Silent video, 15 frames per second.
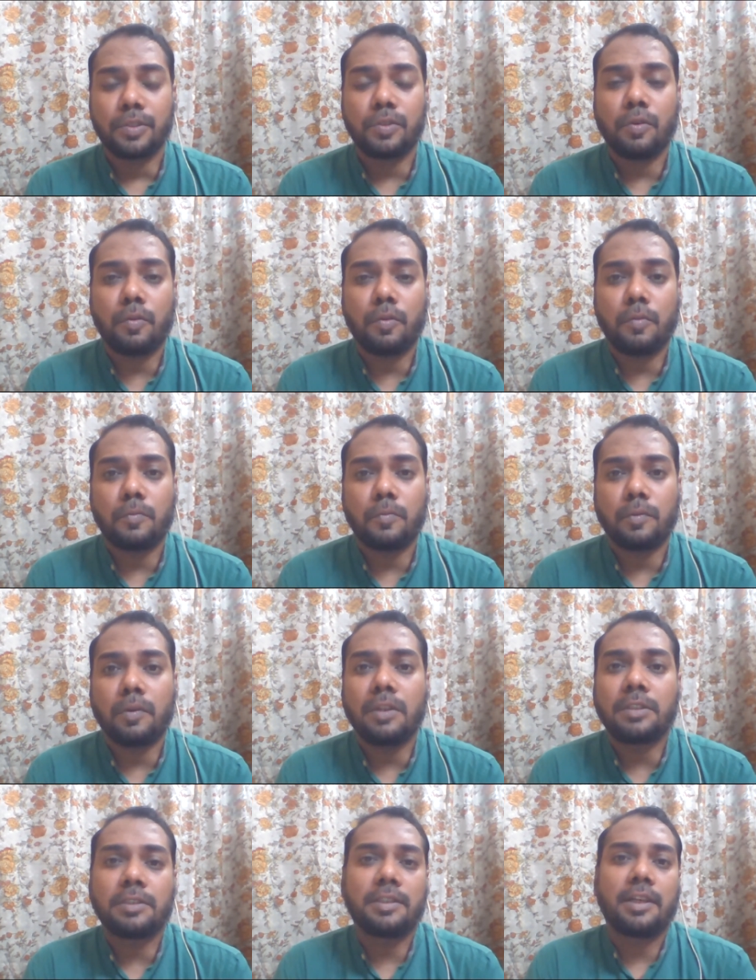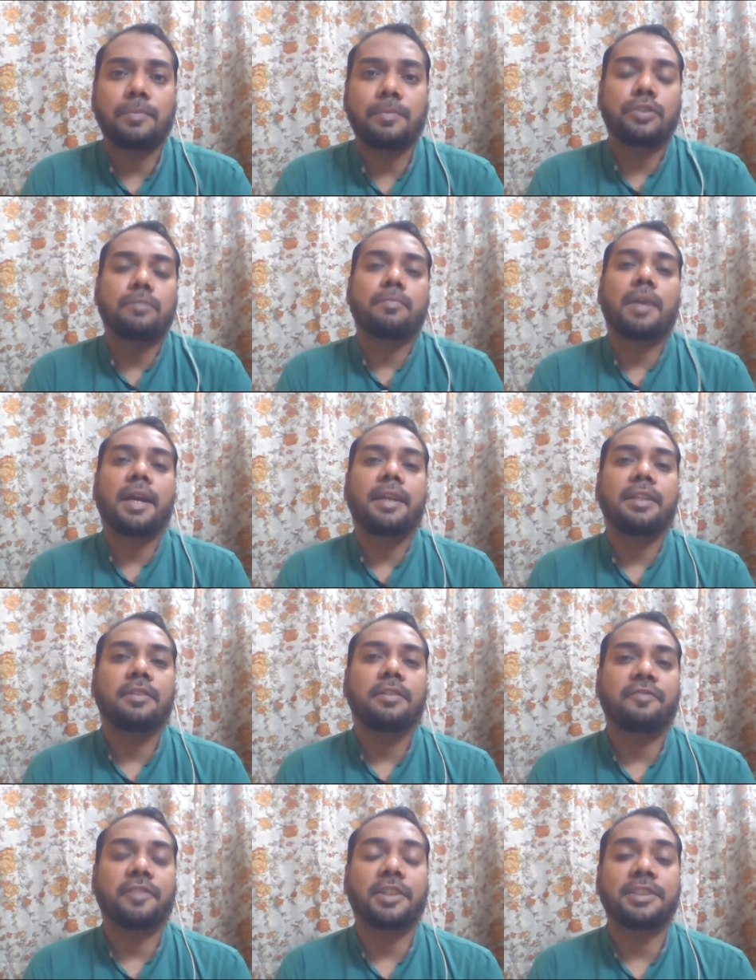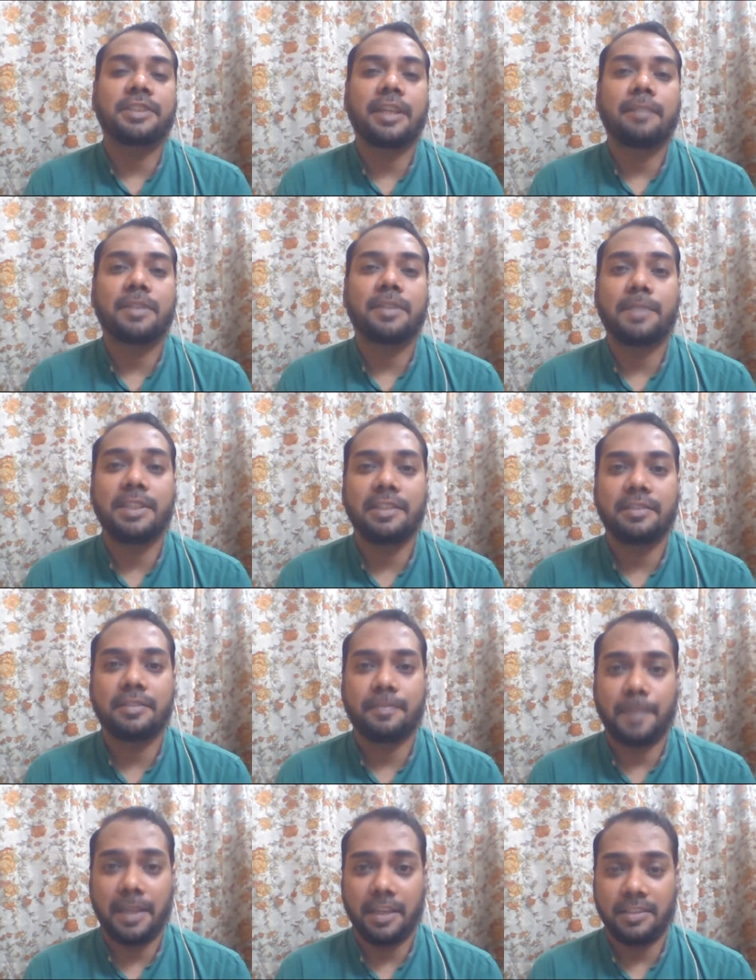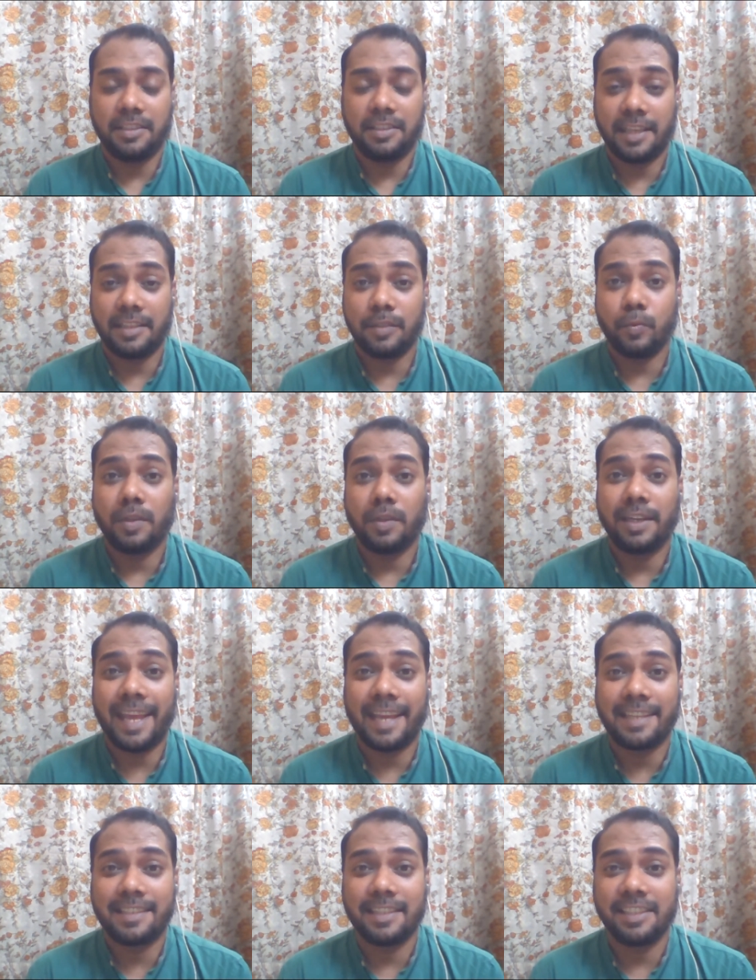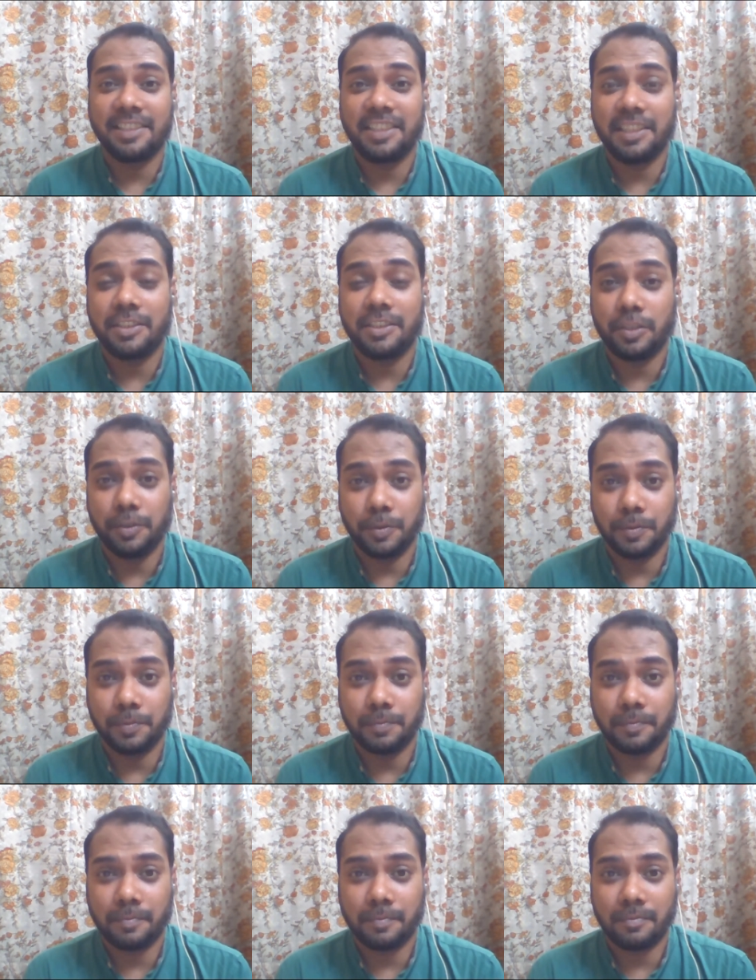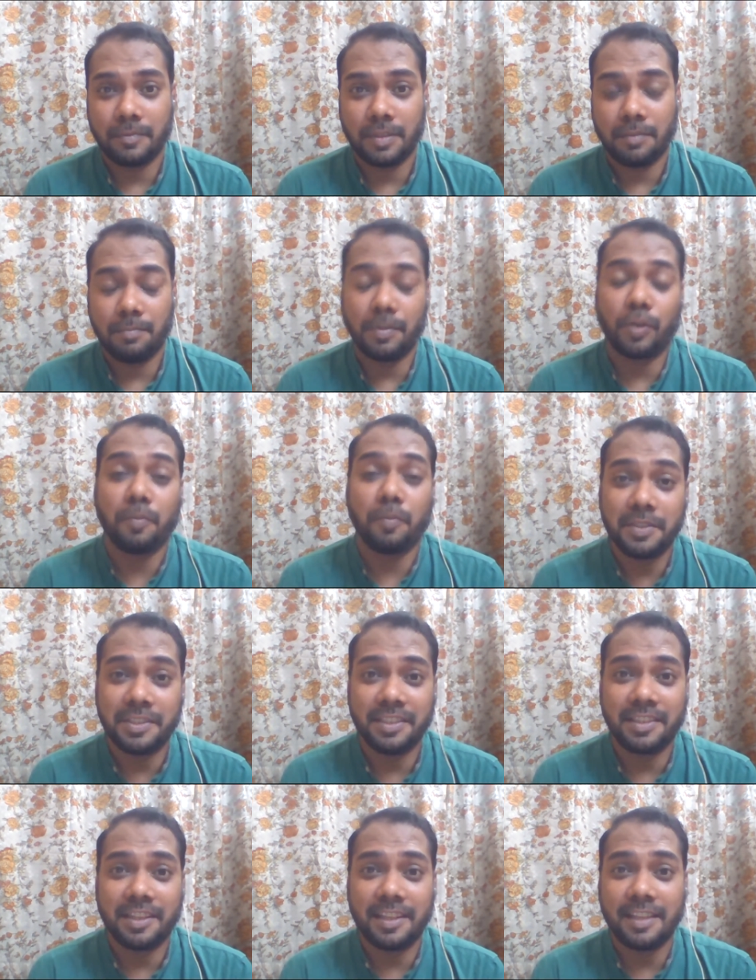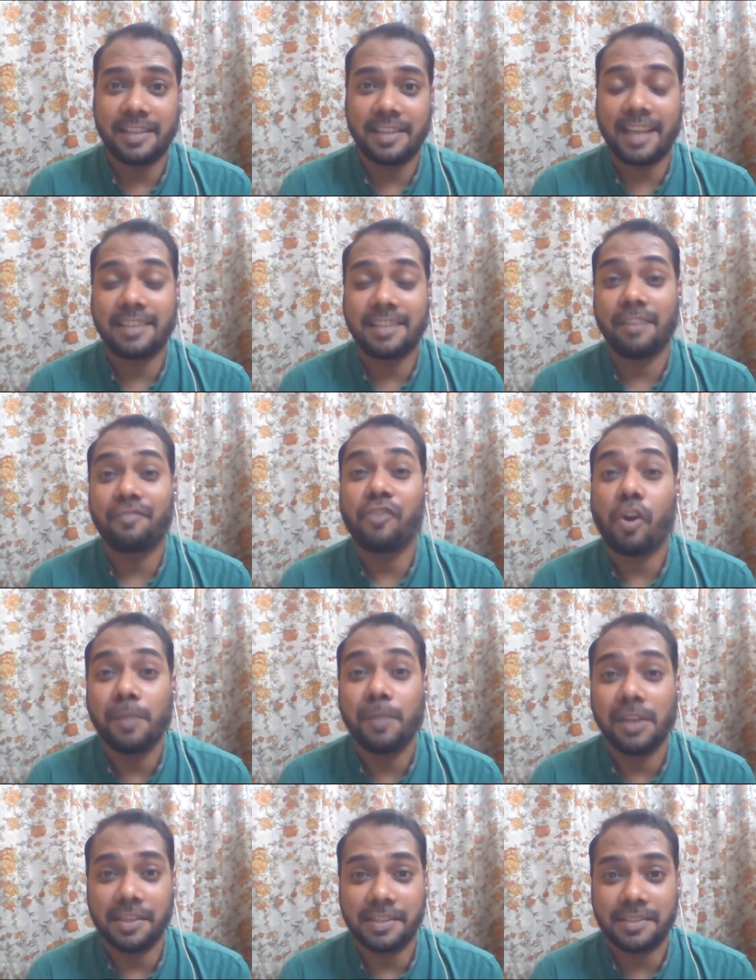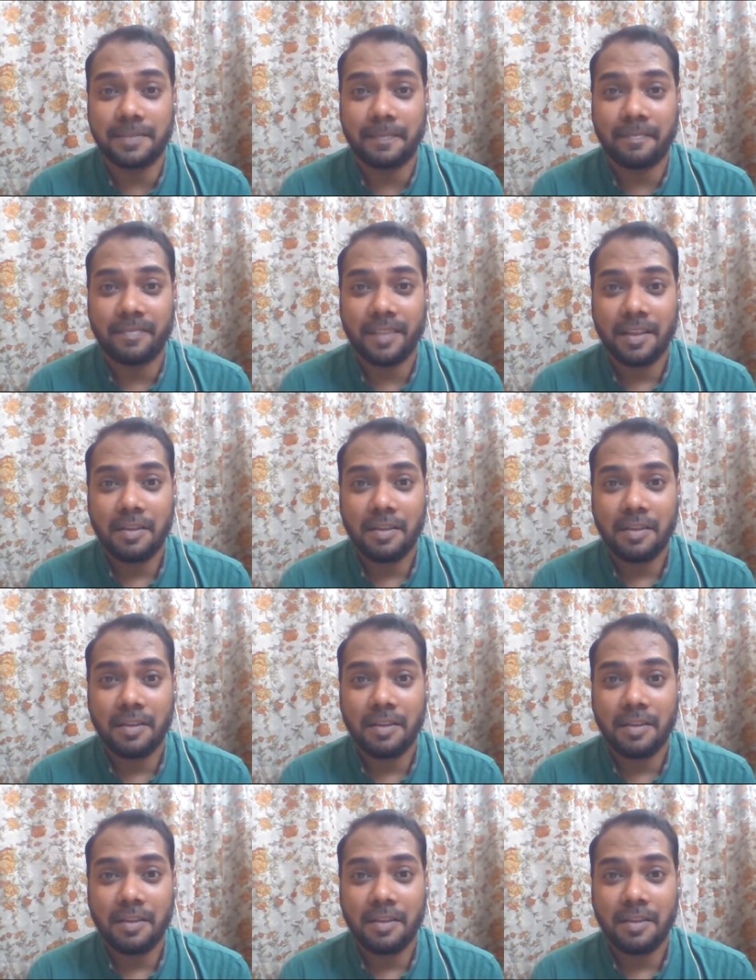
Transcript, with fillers: So, what comes to mind the first time somebody says the word Excel sheets to you? But obviously, it says Excel formulas.